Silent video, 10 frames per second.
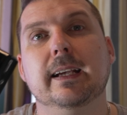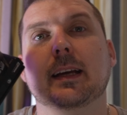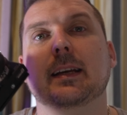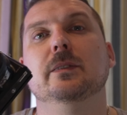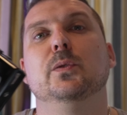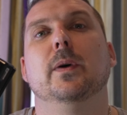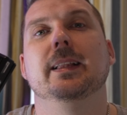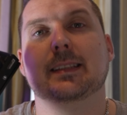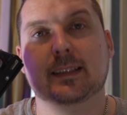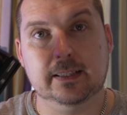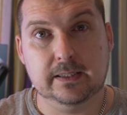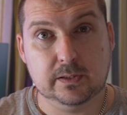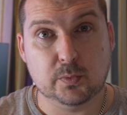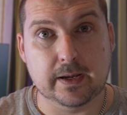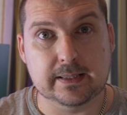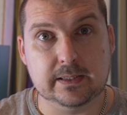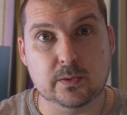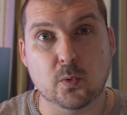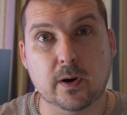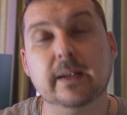in
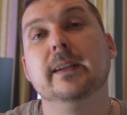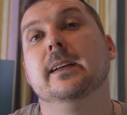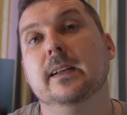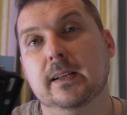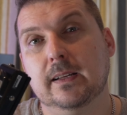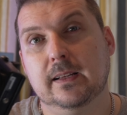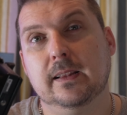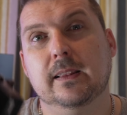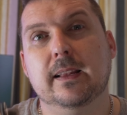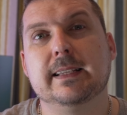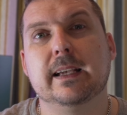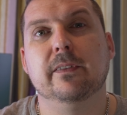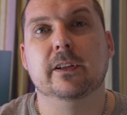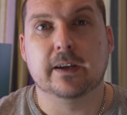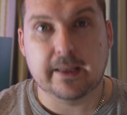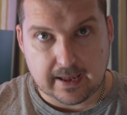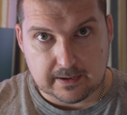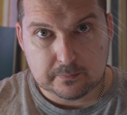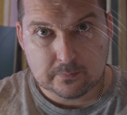2021? Let's have a look at that.